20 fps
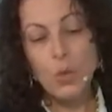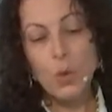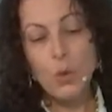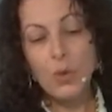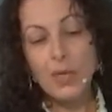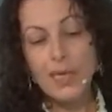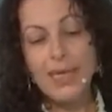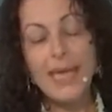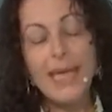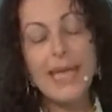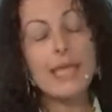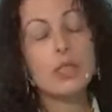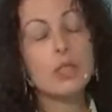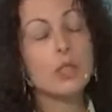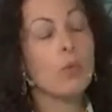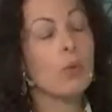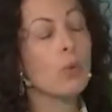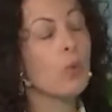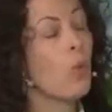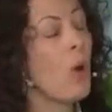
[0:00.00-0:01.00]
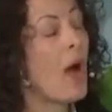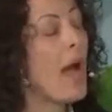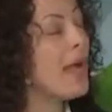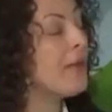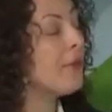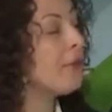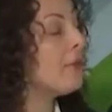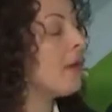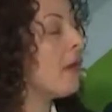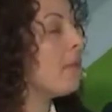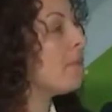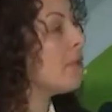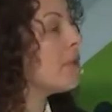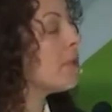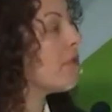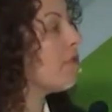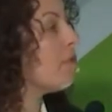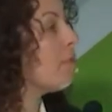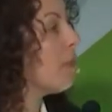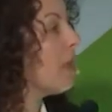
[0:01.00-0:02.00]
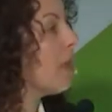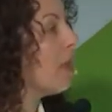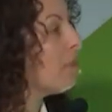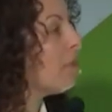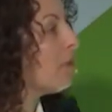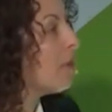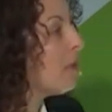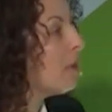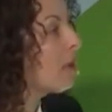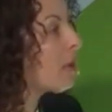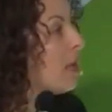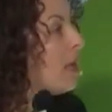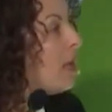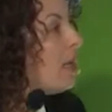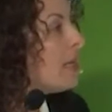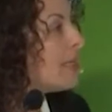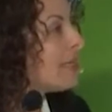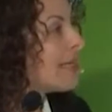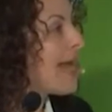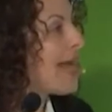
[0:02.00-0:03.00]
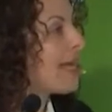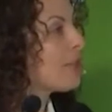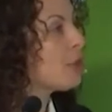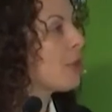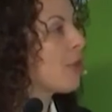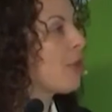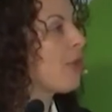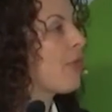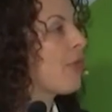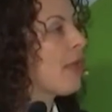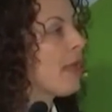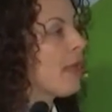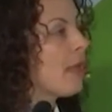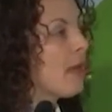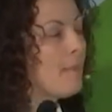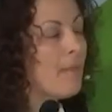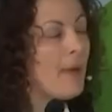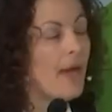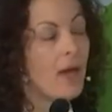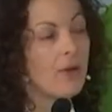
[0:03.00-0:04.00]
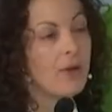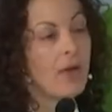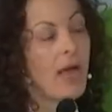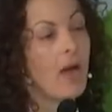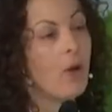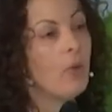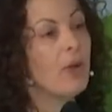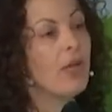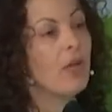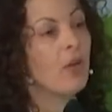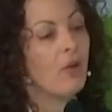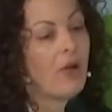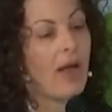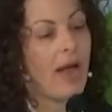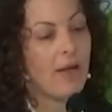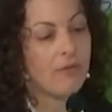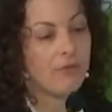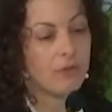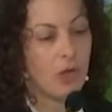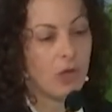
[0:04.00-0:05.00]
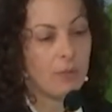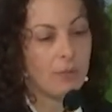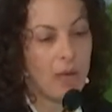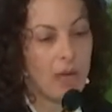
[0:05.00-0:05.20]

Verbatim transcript: or engaging with wider numbers of people to actually think about how we craft our